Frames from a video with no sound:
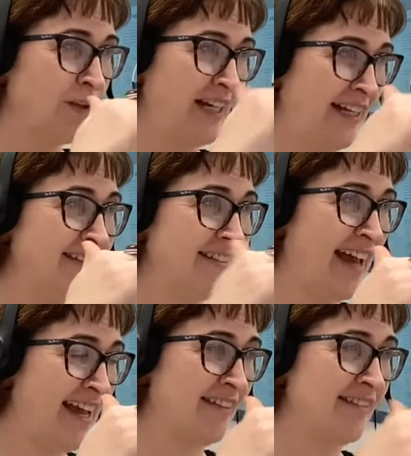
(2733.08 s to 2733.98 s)
within
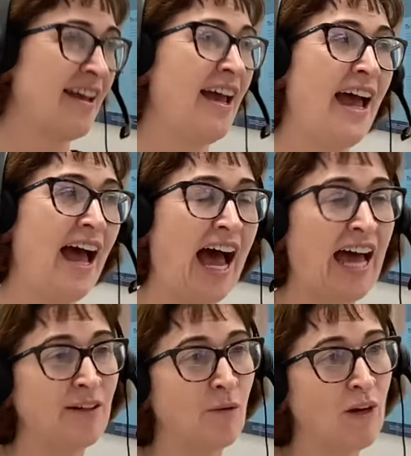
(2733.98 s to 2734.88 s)
cells,
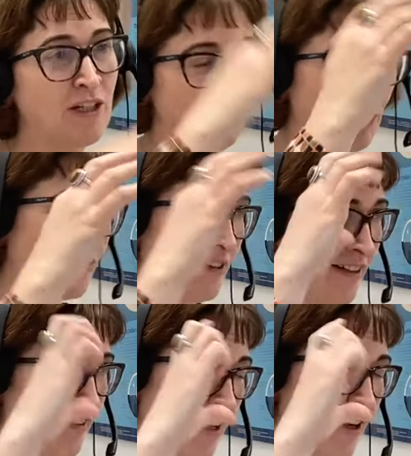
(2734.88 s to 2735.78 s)
and when you put
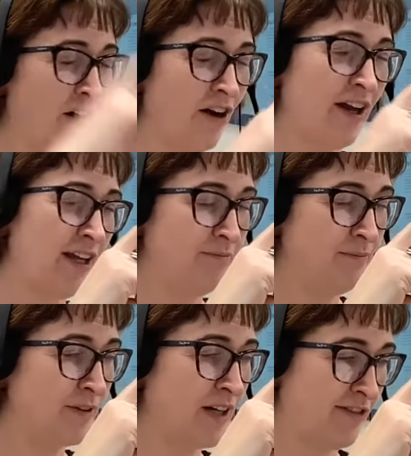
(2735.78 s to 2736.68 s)
this like high
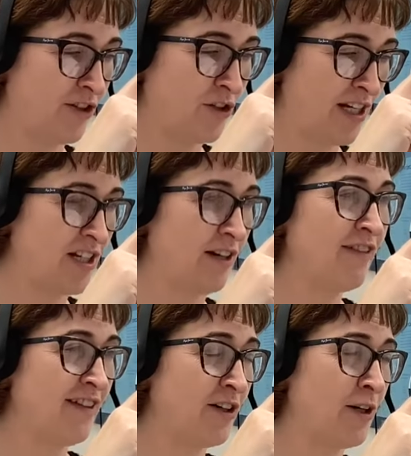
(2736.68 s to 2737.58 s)
concentration of
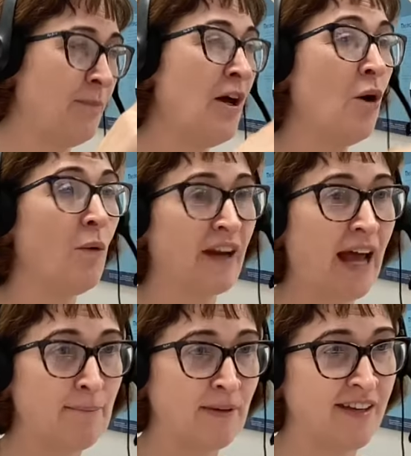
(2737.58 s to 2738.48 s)
serum, what
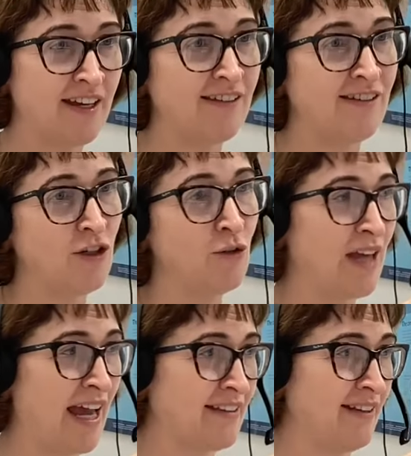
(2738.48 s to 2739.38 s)
happens is you
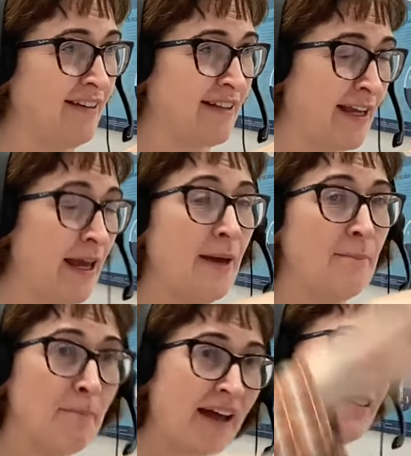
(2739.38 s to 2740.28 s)
get this like
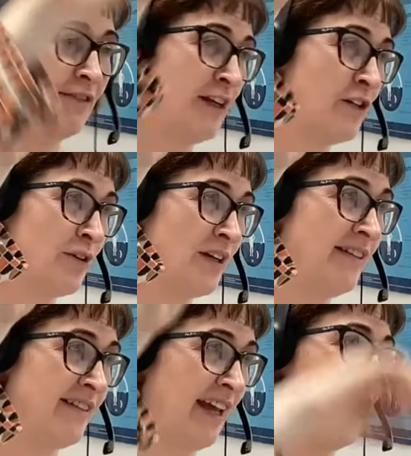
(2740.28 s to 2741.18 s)
massive
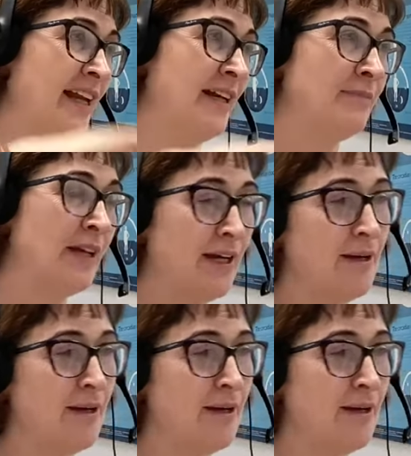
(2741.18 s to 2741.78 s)
increase in